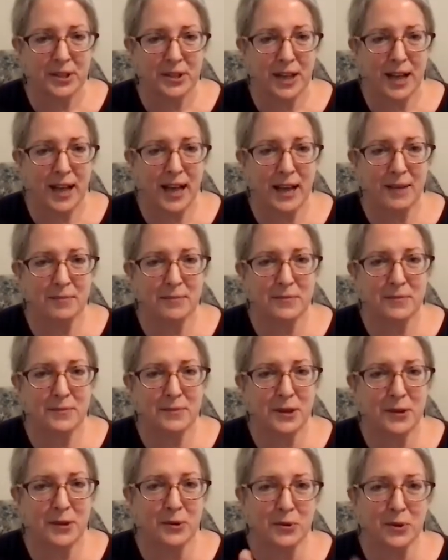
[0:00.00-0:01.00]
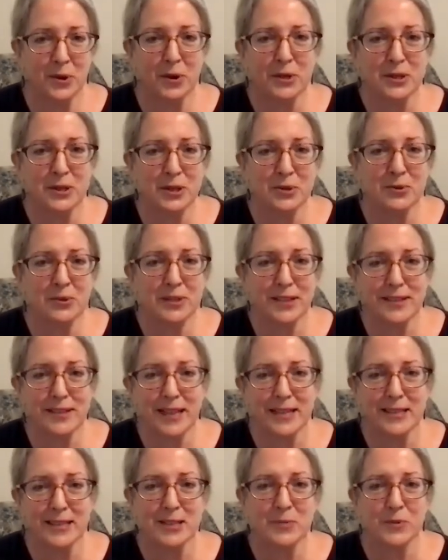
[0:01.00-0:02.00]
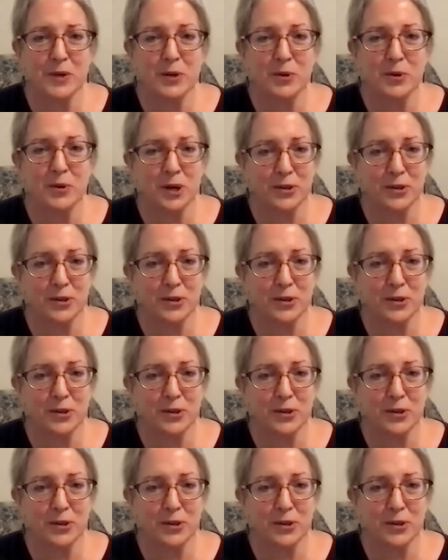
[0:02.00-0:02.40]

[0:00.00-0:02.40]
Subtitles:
You know, not doing the things we know are